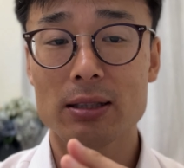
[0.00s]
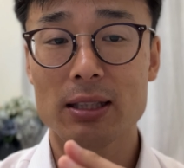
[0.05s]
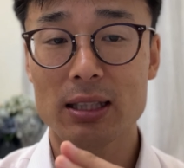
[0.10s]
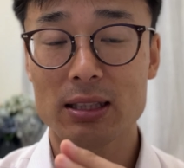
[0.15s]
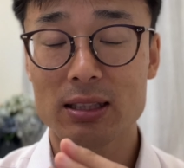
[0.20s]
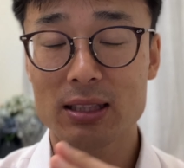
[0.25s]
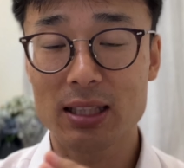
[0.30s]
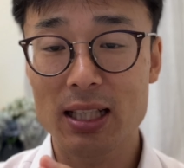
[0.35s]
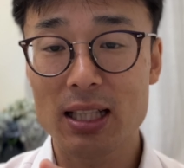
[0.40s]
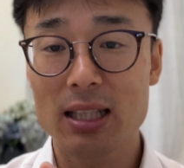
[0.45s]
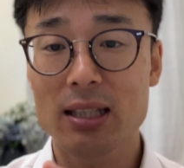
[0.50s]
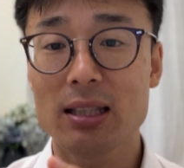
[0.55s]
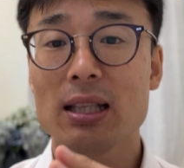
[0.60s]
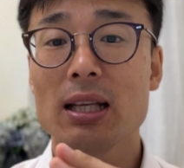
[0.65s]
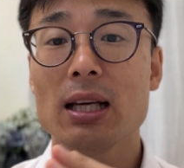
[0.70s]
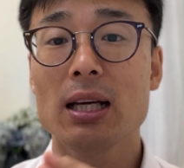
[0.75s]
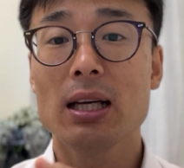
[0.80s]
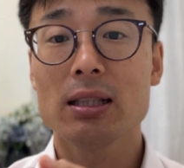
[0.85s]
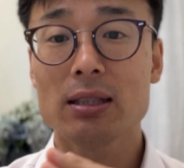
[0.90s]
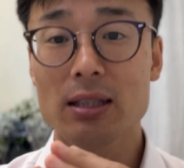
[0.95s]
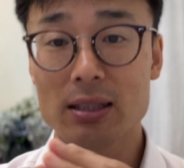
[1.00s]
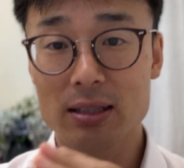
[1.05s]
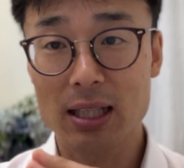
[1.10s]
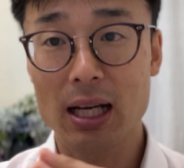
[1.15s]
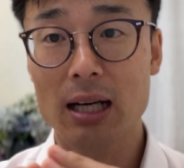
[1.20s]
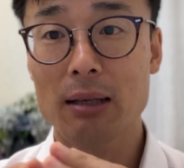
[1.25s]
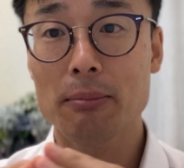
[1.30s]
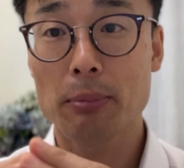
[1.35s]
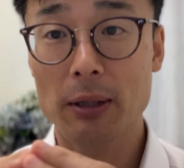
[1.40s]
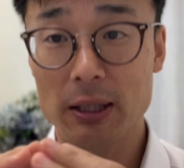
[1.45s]
teeth. The
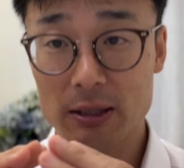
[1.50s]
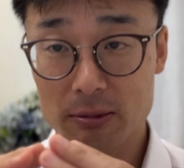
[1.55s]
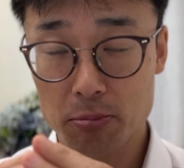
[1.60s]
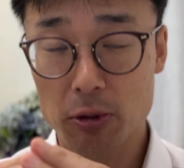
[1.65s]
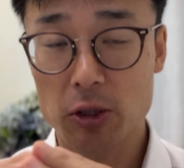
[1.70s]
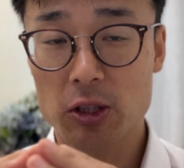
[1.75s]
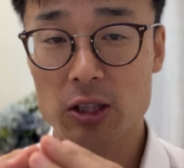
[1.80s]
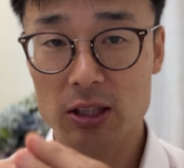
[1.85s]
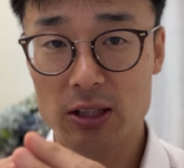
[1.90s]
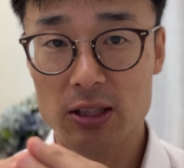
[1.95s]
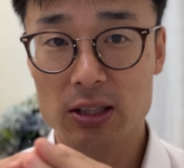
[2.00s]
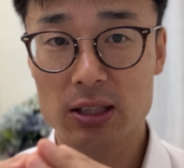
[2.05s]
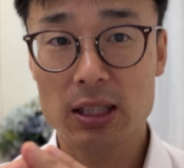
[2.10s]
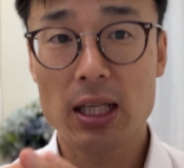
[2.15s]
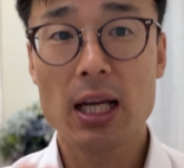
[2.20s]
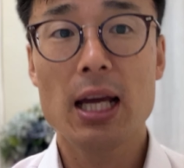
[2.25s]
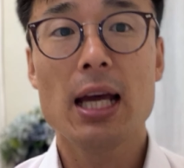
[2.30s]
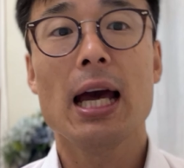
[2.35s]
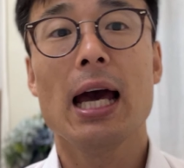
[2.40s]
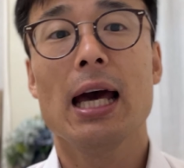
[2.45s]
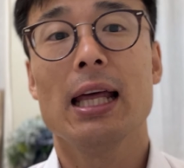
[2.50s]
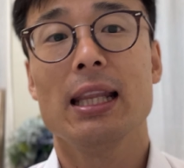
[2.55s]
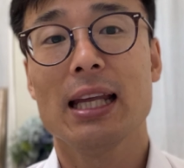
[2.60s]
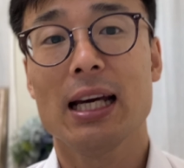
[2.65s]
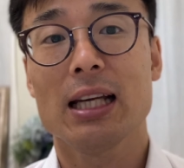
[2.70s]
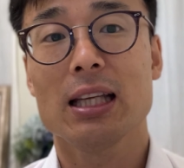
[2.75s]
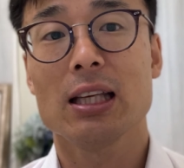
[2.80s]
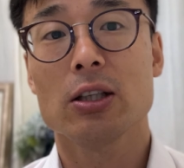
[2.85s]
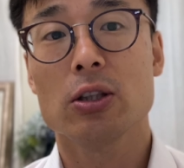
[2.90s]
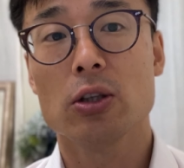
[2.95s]
tongue pushes, and
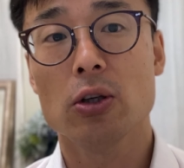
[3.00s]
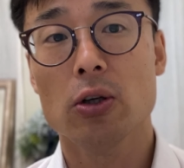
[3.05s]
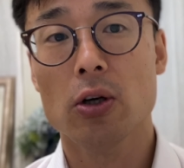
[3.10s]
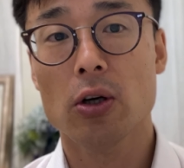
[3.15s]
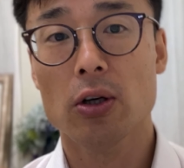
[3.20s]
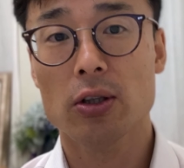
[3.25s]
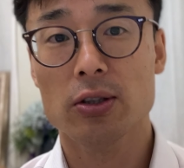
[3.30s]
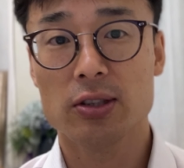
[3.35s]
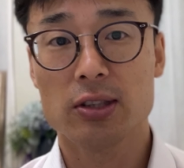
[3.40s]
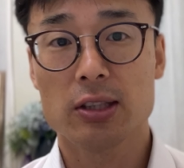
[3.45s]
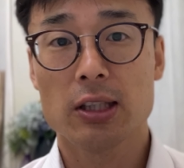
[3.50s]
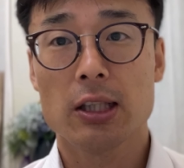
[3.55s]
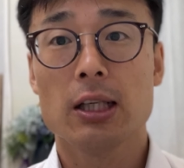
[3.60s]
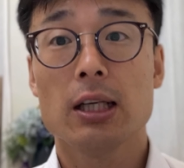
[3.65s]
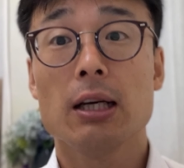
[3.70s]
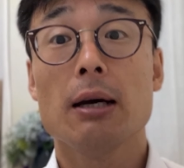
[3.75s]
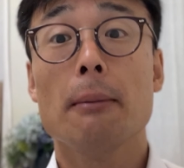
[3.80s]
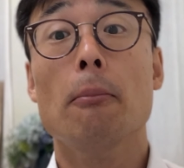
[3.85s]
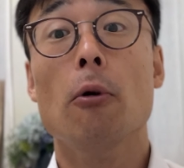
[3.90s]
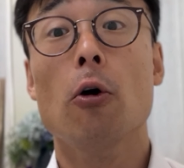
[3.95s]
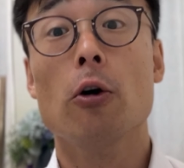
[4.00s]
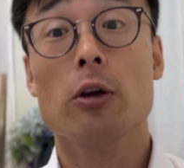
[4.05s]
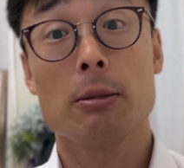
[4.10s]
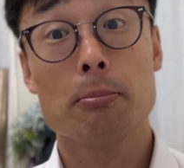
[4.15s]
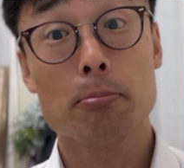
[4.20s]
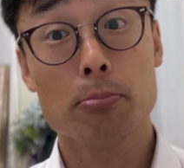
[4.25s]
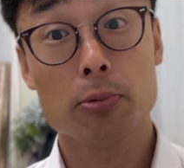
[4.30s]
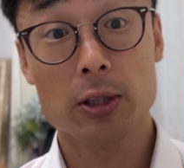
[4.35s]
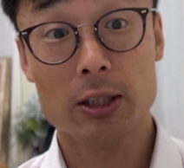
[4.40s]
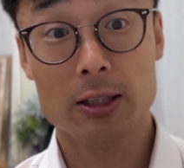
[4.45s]
that can cause more
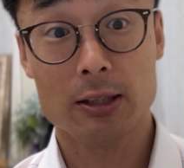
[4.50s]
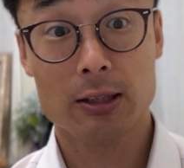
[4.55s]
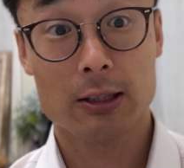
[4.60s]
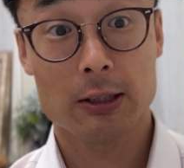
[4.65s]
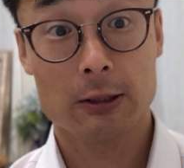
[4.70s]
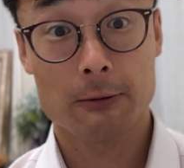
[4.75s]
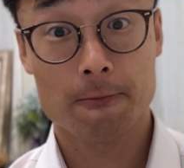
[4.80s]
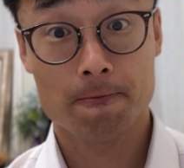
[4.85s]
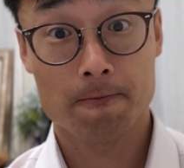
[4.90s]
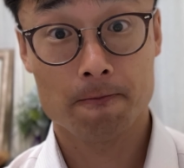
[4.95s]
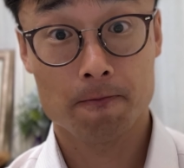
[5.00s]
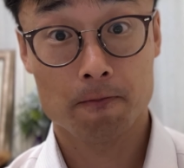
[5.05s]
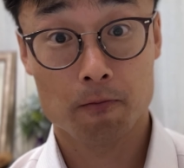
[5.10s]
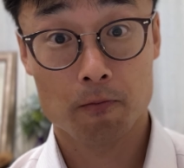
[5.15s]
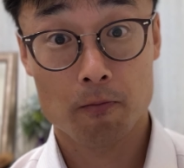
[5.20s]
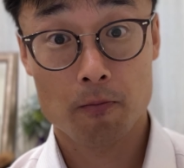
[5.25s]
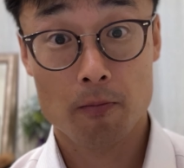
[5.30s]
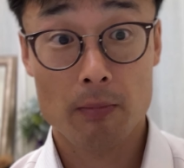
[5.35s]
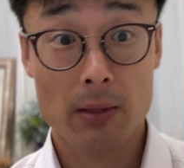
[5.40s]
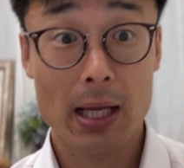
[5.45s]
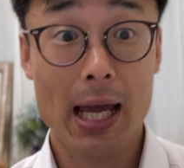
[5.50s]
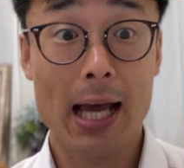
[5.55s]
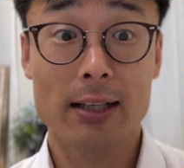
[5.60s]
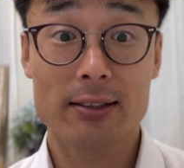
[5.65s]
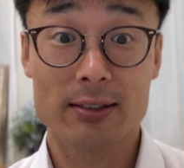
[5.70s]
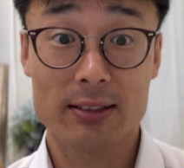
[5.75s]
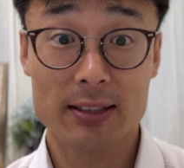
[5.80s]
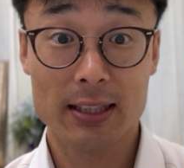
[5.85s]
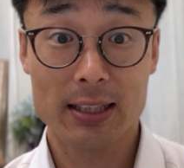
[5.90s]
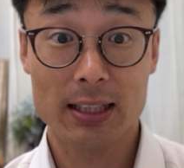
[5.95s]
imprints
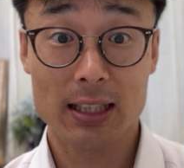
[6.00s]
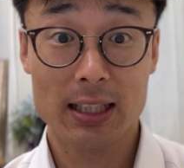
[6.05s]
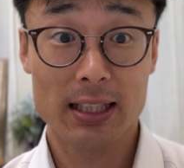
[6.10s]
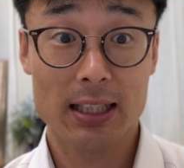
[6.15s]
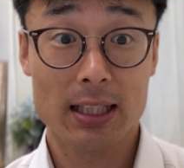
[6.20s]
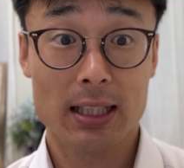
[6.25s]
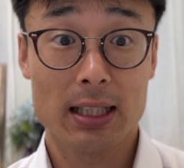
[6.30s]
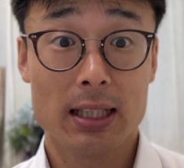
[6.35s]
accidentally.